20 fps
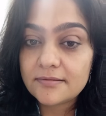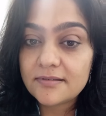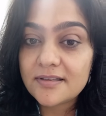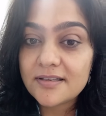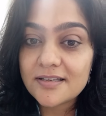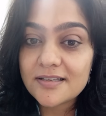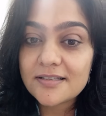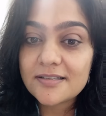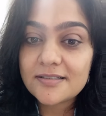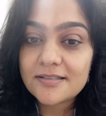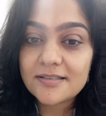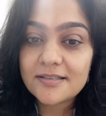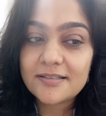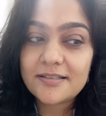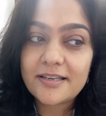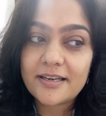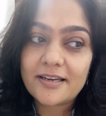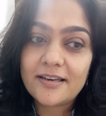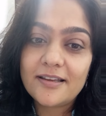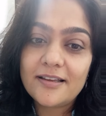
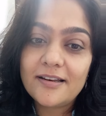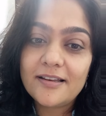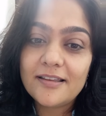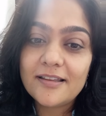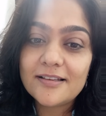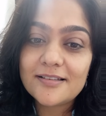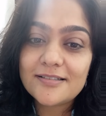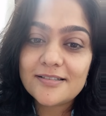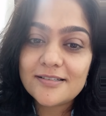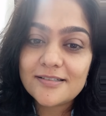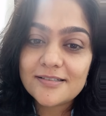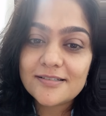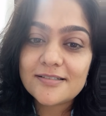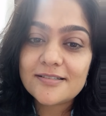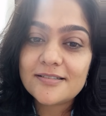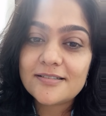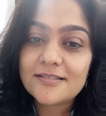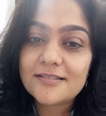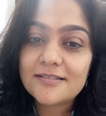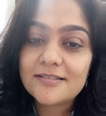This
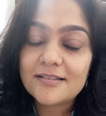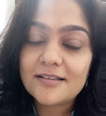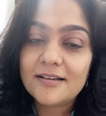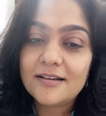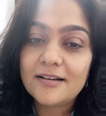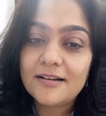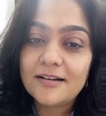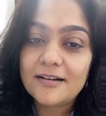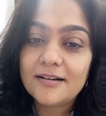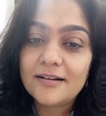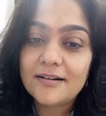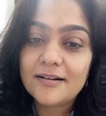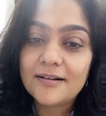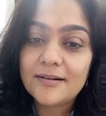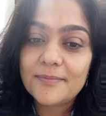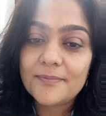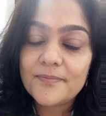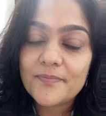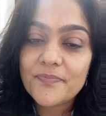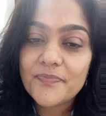is
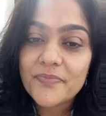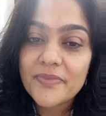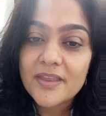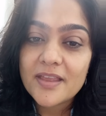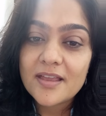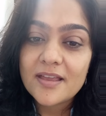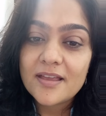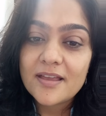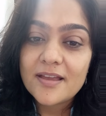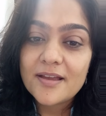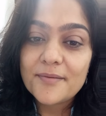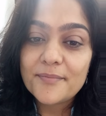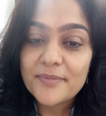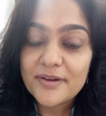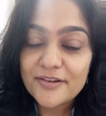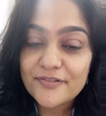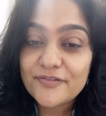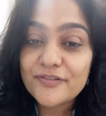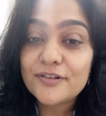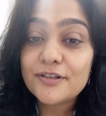
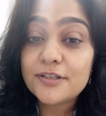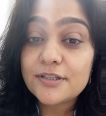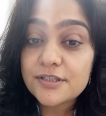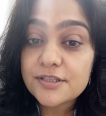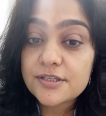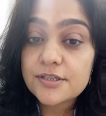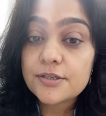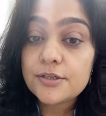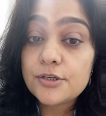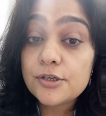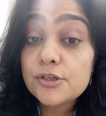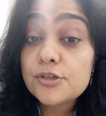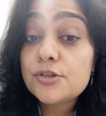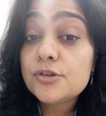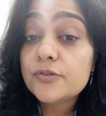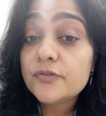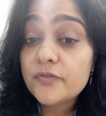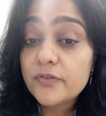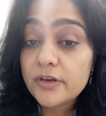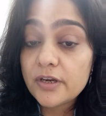my first
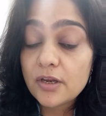YouTube